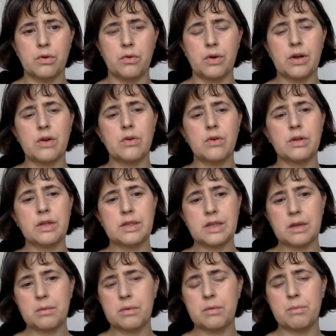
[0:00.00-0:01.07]

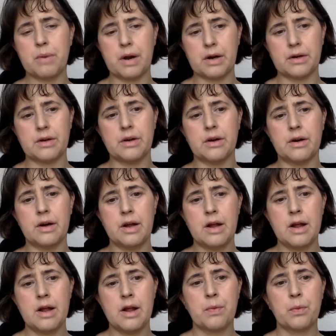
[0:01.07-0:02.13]
recognizable partner
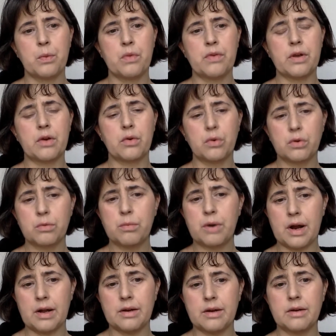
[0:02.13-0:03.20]
with a good
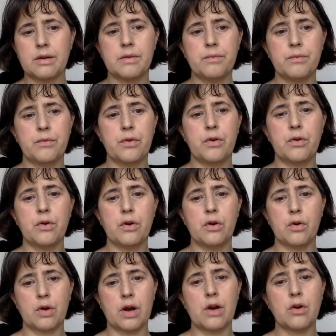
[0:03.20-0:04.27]
brand for
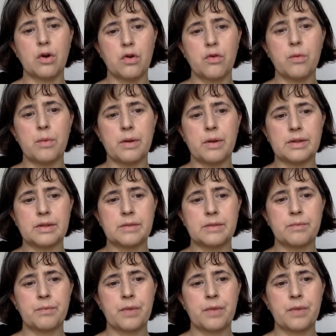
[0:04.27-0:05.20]
local governments.